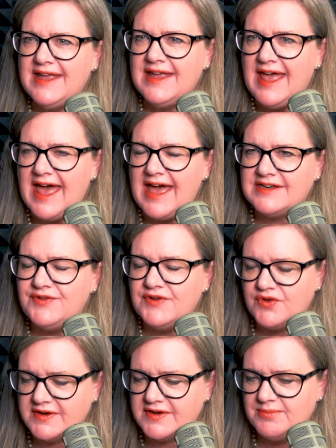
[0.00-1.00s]
And if you've
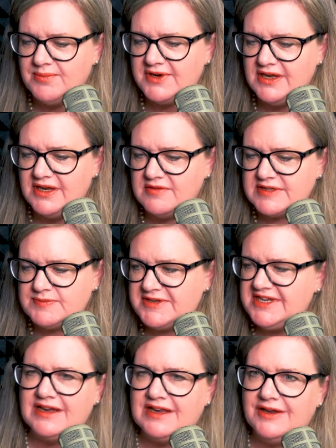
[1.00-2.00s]
got somebody who is
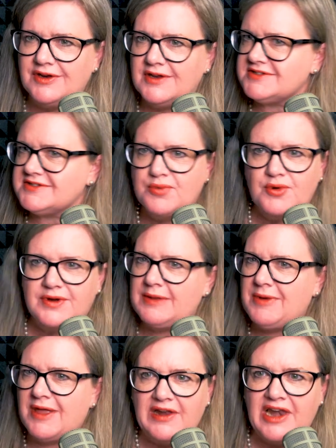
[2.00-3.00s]
particularly good at sort of bookkeeping
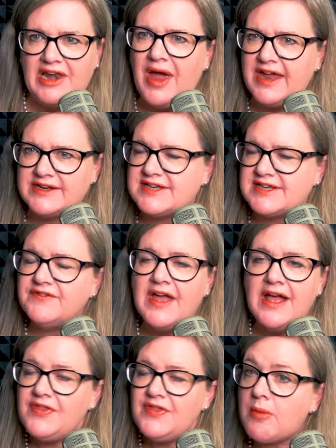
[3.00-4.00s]
on the lower end of stuff,
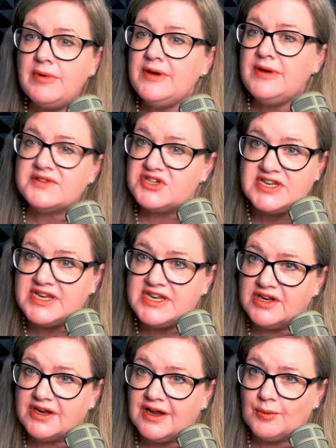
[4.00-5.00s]
they're probably not strategic
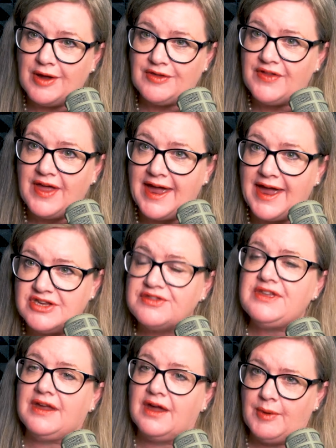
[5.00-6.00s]
in the way that they actually
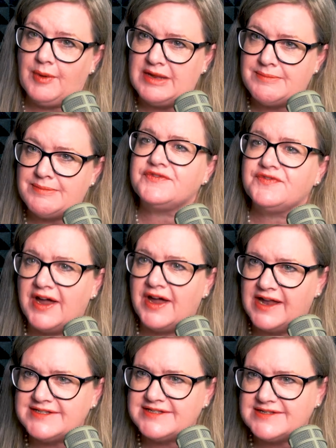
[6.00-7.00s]
think and the way they manage
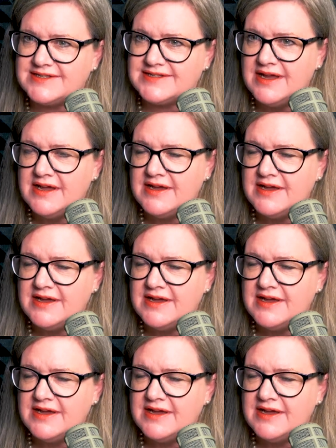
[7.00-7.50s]
finances. Yeah. So